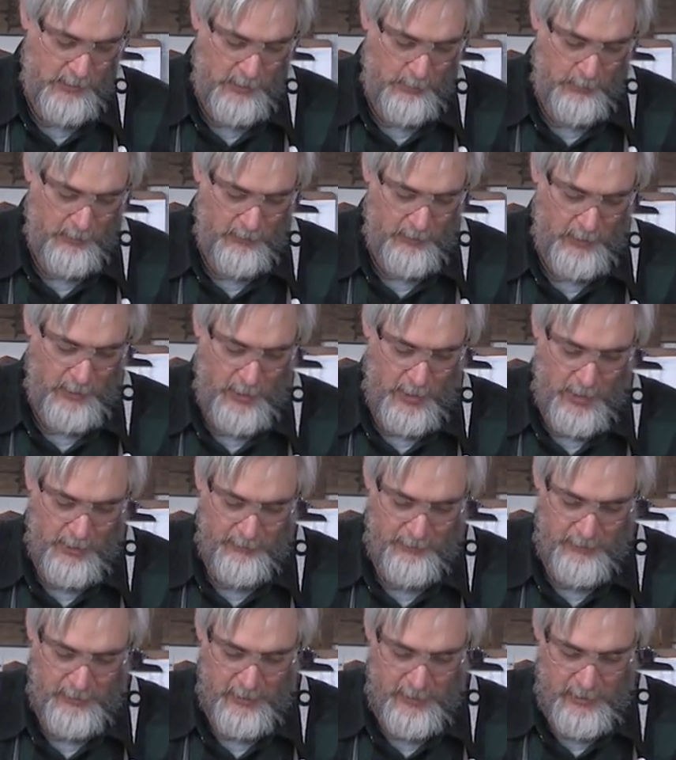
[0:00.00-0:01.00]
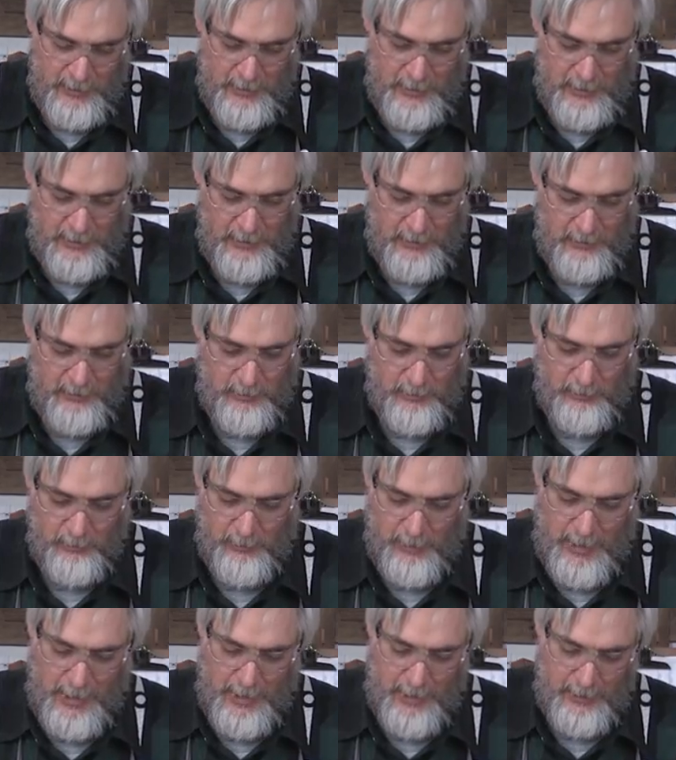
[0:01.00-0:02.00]
some of it off into a
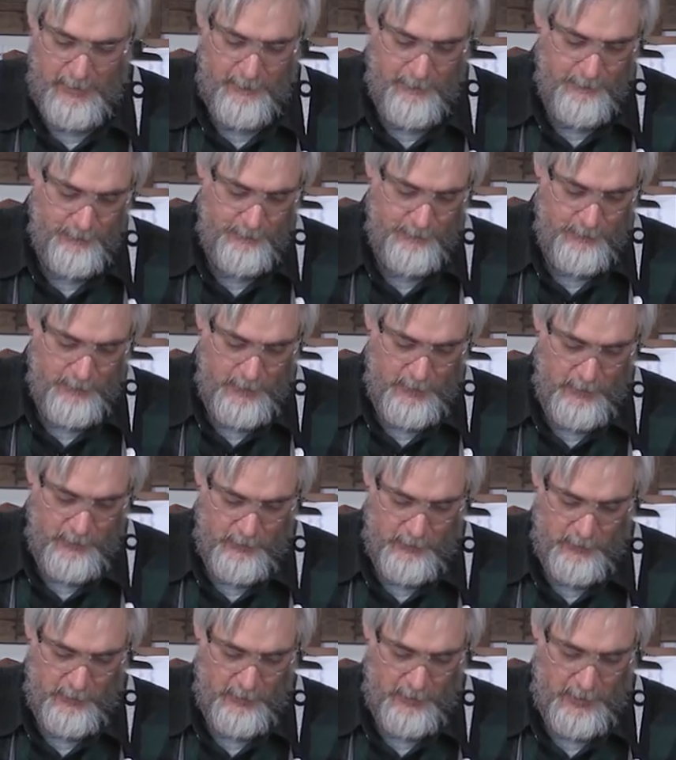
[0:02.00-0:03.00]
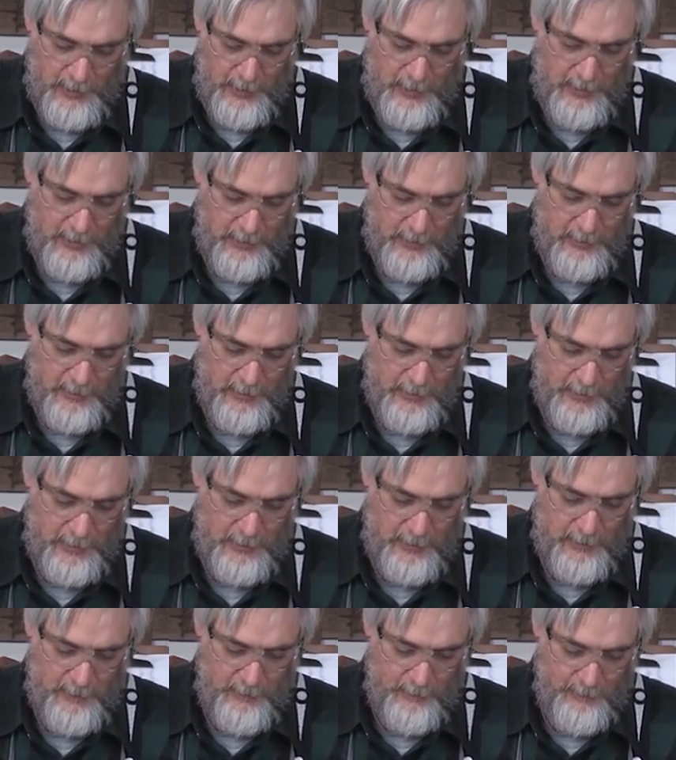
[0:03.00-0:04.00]
rag so that I can
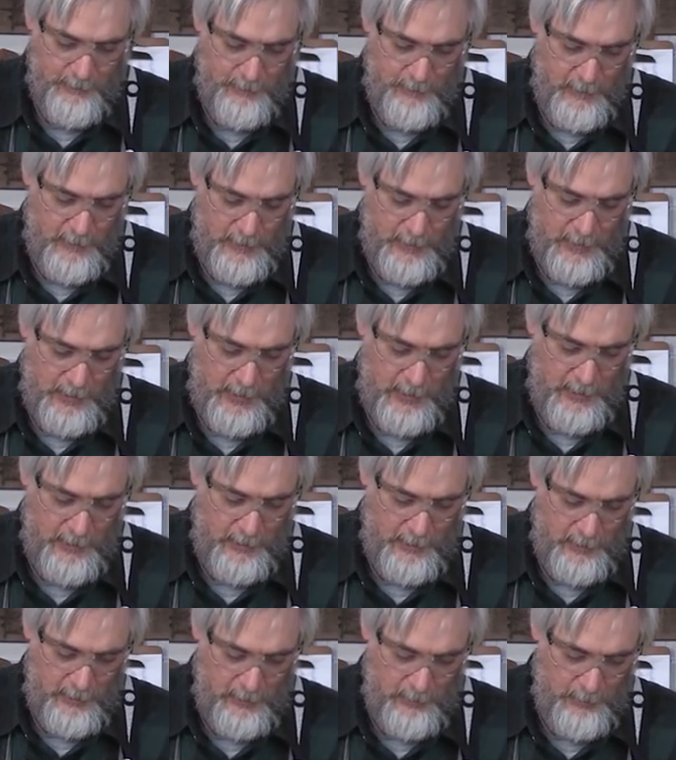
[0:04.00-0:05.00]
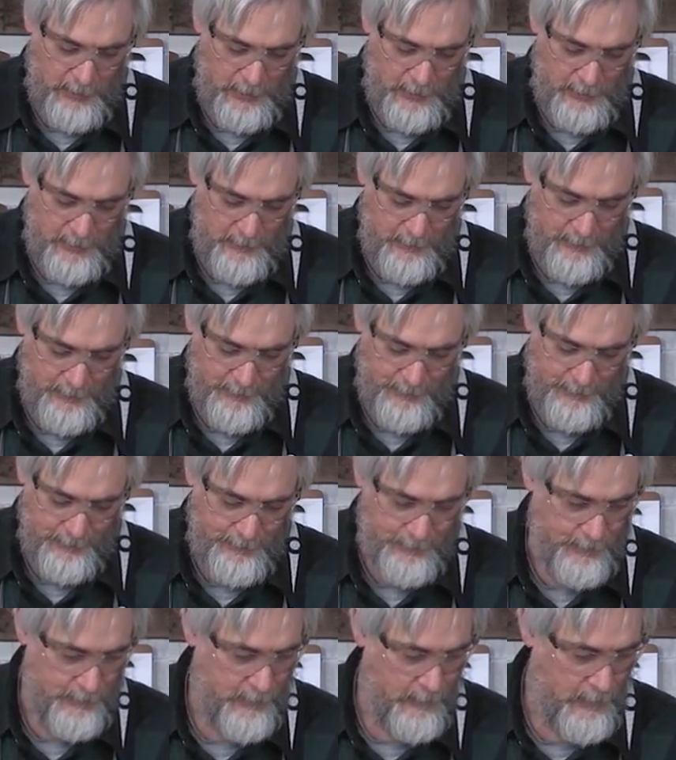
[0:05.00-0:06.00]
uh, get it a little bit.
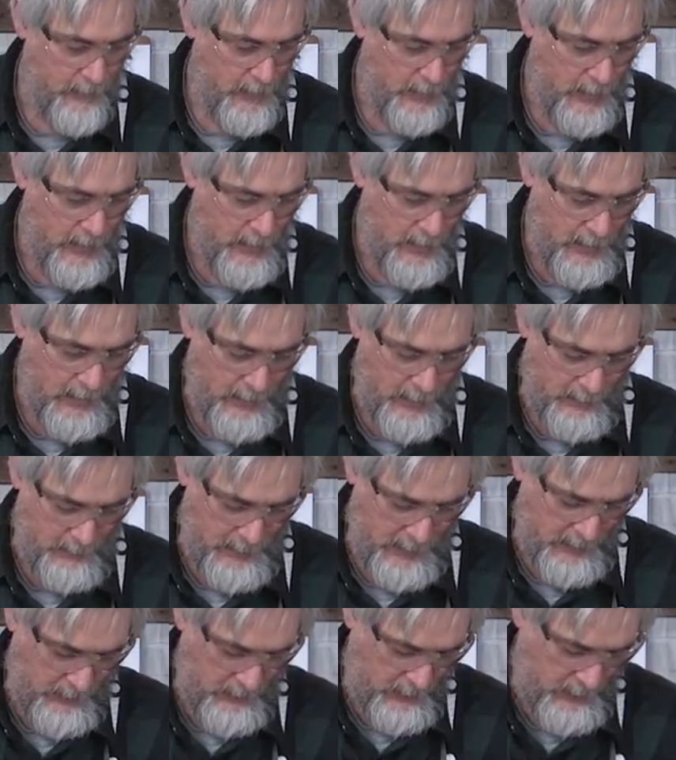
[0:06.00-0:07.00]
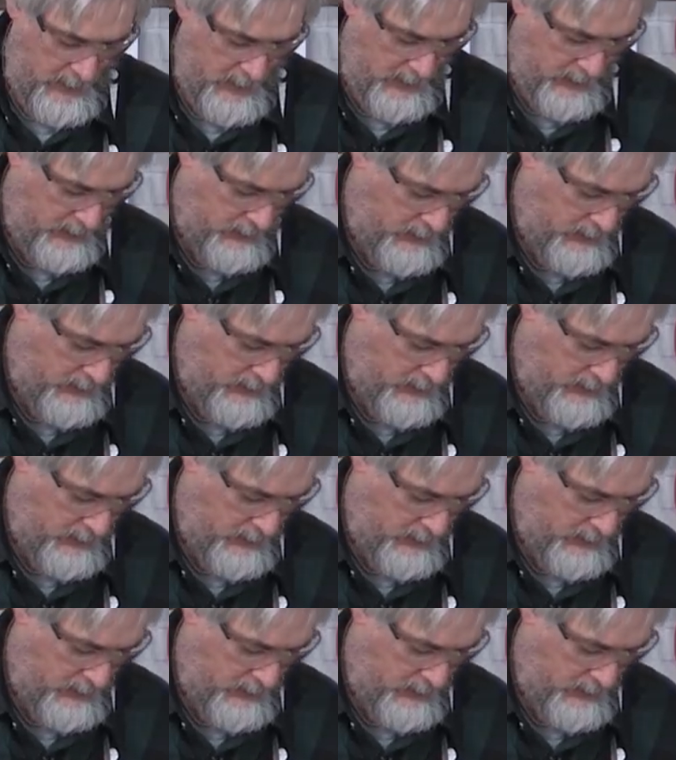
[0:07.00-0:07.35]
I'm actually going to